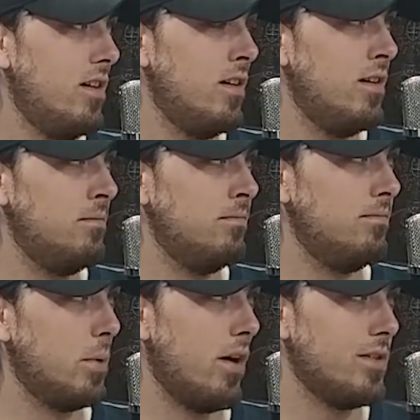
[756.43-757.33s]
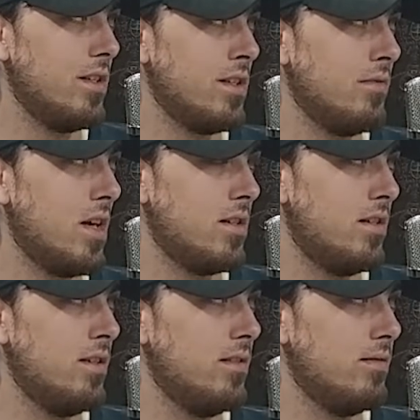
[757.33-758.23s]
But obviously it doesn't have a case
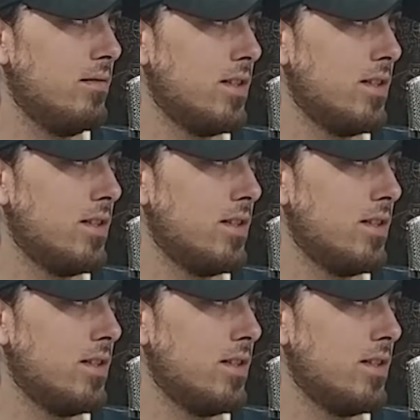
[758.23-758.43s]
on it.